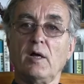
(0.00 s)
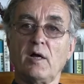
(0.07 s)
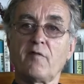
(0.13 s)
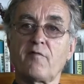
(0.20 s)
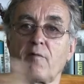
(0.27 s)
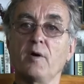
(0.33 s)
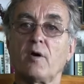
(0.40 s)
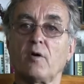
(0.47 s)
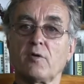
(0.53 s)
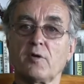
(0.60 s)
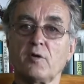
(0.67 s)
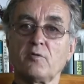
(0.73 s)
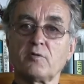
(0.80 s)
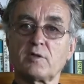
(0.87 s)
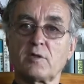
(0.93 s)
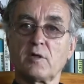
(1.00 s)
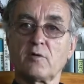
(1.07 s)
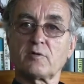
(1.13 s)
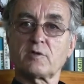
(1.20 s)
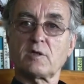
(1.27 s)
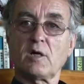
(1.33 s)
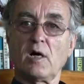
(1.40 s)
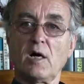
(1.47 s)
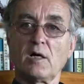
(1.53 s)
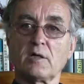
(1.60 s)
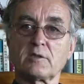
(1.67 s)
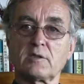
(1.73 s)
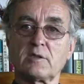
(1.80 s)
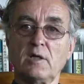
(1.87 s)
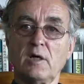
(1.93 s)
If we all used those
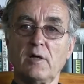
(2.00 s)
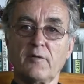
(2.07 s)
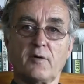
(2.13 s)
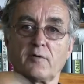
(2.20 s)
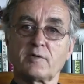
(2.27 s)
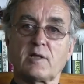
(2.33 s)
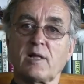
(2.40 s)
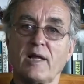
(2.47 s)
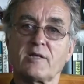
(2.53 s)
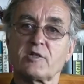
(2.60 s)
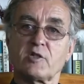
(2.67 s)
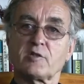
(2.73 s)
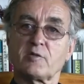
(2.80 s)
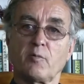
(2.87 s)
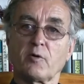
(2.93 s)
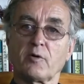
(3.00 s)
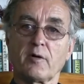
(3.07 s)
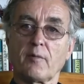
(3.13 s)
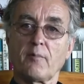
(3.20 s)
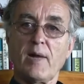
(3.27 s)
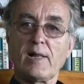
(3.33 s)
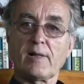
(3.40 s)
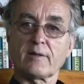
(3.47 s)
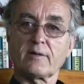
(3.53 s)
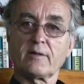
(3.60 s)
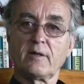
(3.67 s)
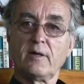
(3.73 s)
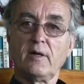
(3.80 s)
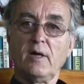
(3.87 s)
cars, those glaciers wouldn't melt.